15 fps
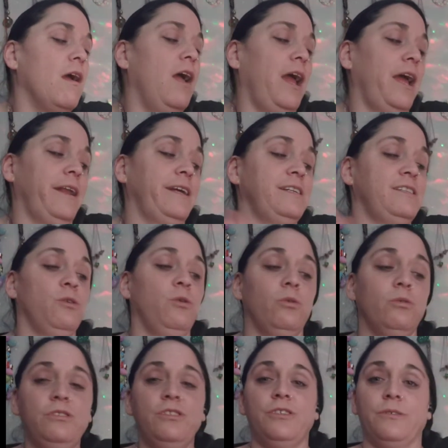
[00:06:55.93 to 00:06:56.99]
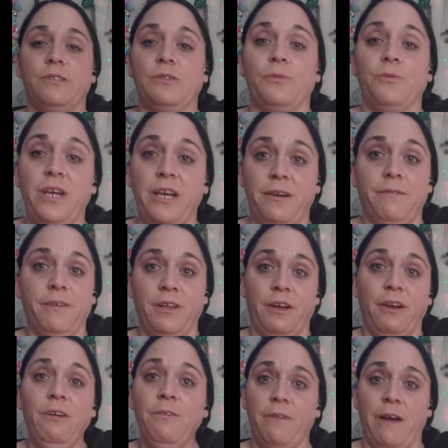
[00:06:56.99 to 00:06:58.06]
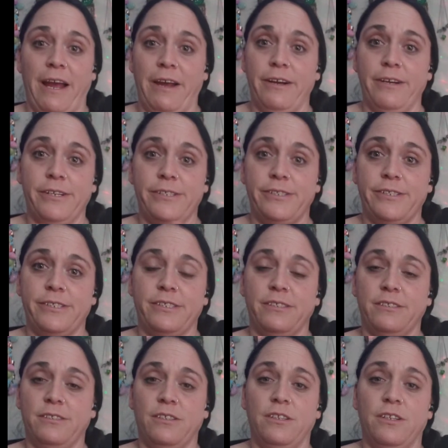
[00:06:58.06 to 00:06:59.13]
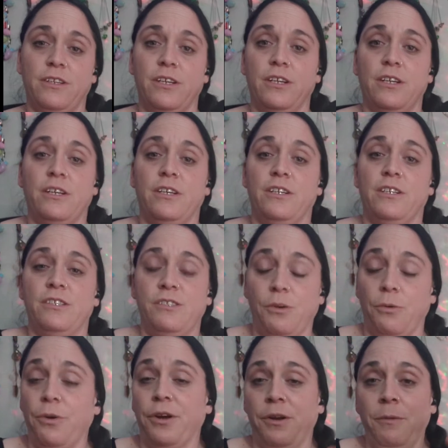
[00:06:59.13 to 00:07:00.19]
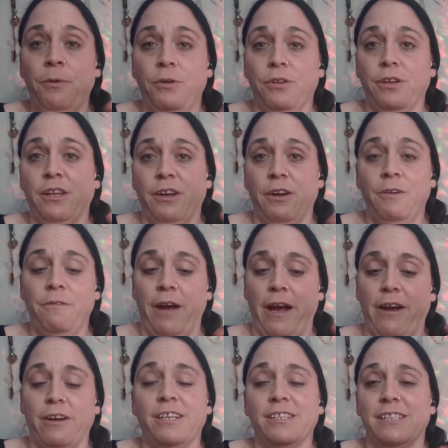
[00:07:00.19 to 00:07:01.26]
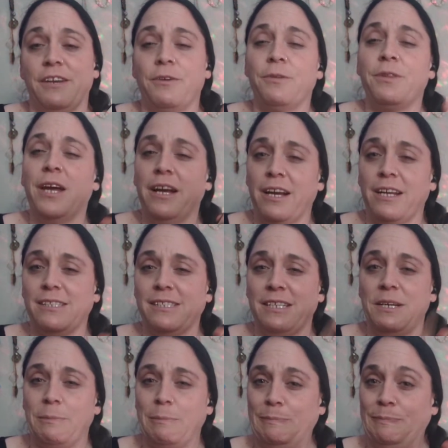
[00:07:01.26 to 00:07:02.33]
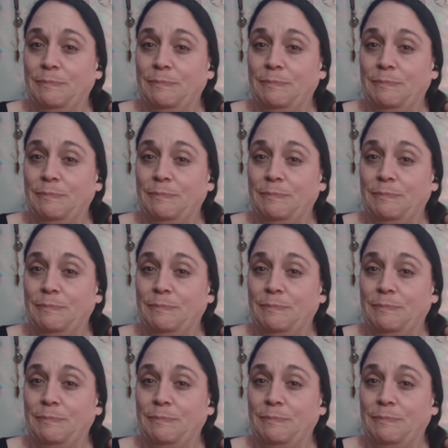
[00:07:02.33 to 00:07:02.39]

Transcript: And I told you it's a week of clarifiers. So we're going to pull a clarifier because I know that got deep.